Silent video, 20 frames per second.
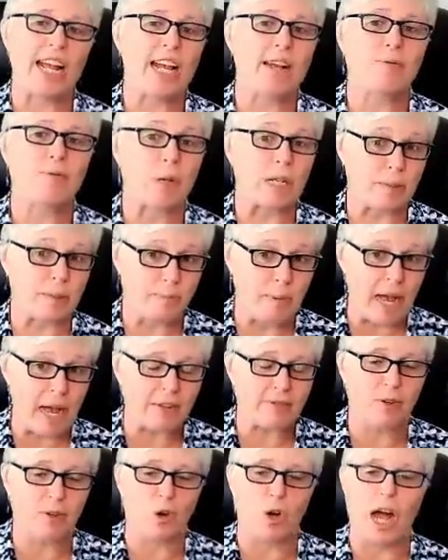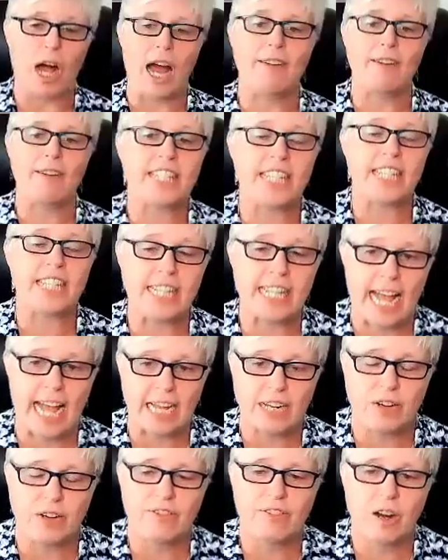I, am respectful. I've seen
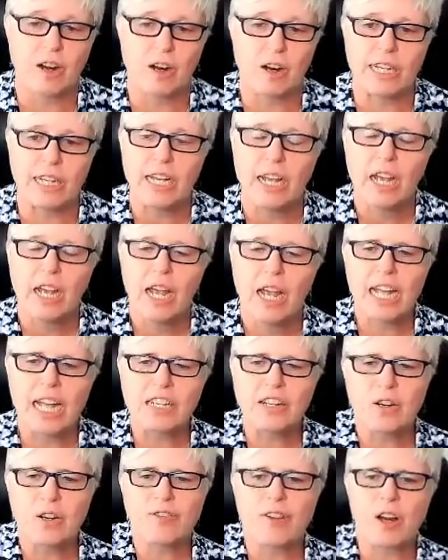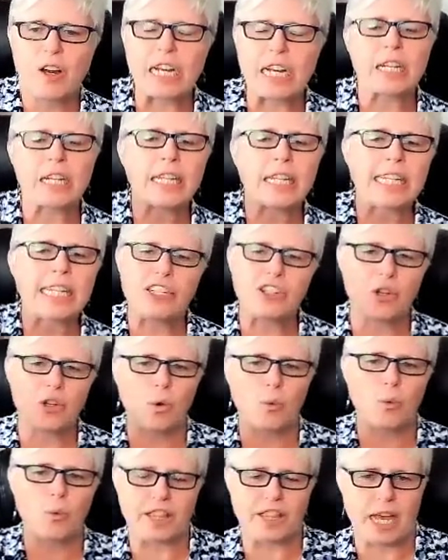that. You're very and you're very
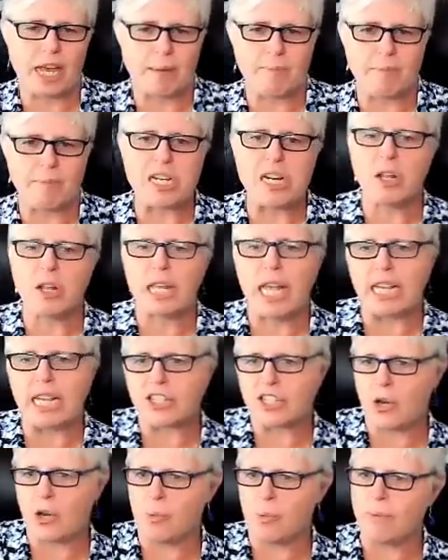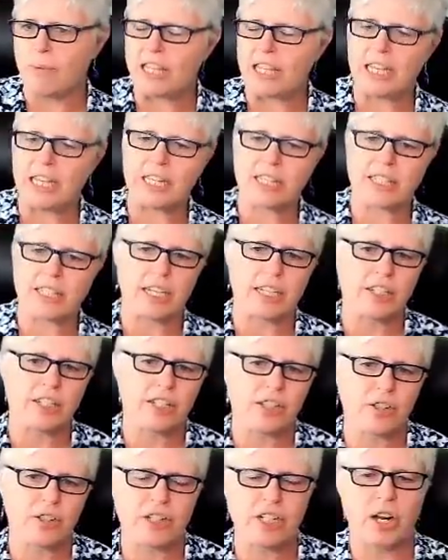collegial with them you know like show me this let's
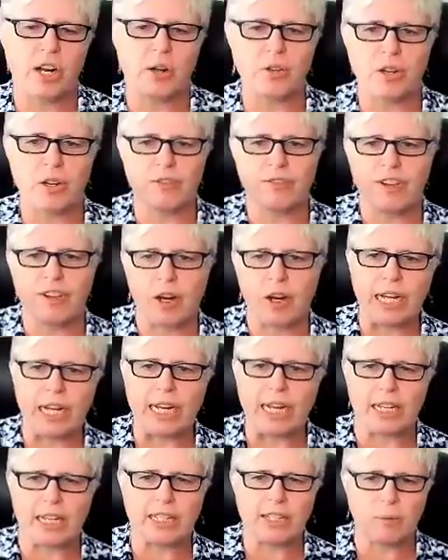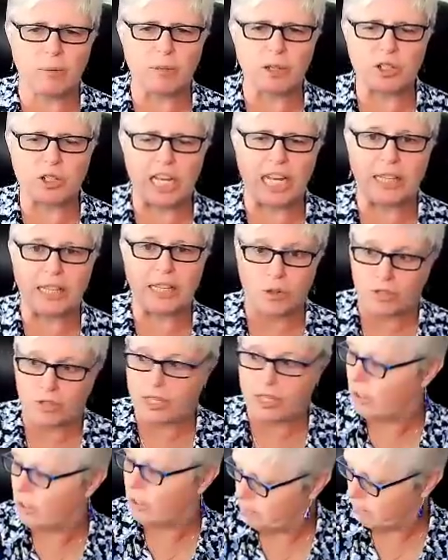do you know you're very it's almost like they're
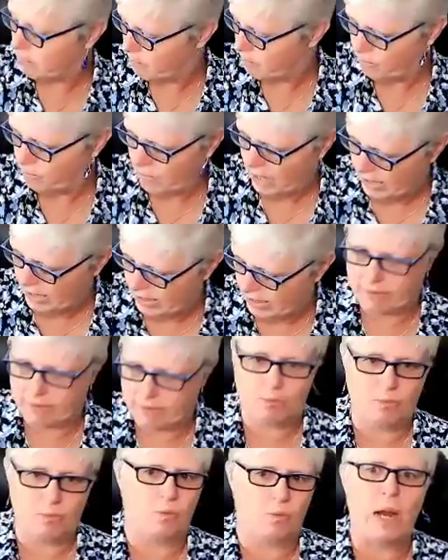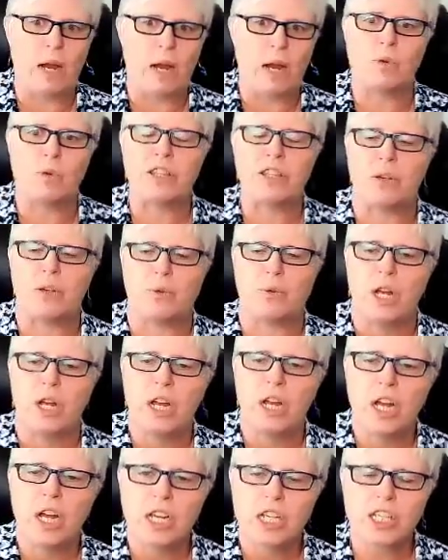there right right with you
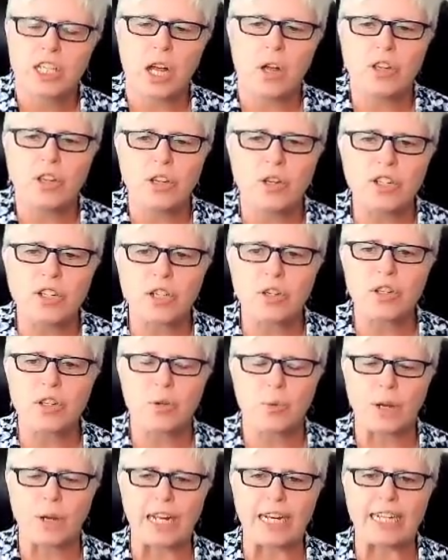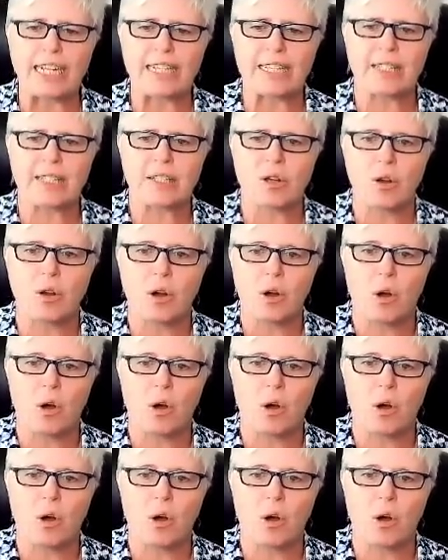so you do the readings